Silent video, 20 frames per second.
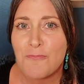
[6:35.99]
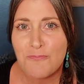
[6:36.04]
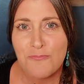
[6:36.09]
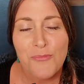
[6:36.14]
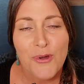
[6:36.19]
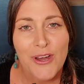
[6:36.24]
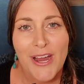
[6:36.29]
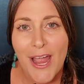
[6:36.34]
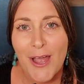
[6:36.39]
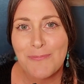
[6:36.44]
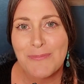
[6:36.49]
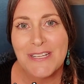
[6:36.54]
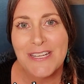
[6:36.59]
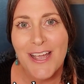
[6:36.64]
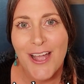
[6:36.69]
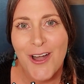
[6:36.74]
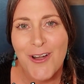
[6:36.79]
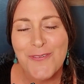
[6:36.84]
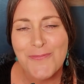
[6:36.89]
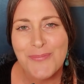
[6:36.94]
We're happy to
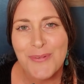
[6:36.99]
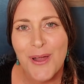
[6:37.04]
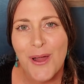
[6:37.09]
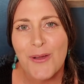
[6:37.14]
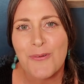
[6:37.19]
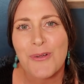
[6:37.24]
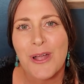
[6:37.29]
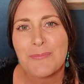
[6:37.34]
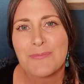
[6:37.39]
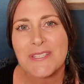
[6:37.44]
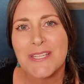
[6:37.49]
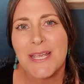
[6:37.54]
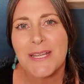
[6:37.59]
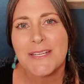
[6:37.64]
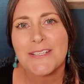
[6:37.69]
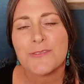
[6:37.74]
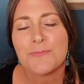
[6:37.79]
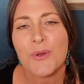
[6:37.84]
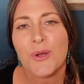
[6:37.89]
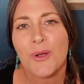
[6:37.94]
help. Our website
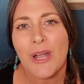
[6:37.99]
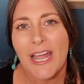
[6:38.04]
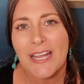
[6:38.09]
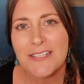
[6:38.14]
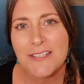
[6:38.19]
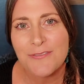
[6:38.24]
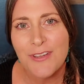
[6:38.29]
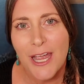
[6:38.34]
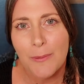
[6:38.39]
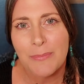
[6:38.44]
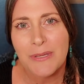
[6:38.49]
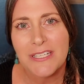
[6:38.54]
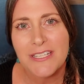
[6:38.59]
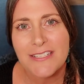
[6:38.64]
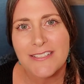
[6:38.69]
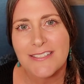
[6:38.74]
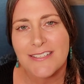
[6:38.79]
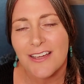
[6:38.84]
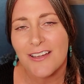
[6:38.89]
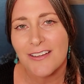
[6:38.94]
is
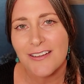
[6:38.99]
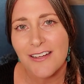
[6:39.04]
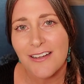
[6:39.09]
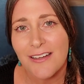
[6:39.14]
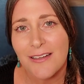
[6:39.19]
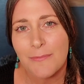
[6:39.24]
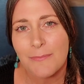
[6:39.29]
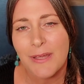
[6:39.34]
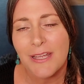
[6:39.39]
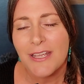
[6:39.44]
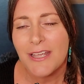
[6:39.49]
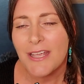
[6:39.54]
proactivehappiness.com,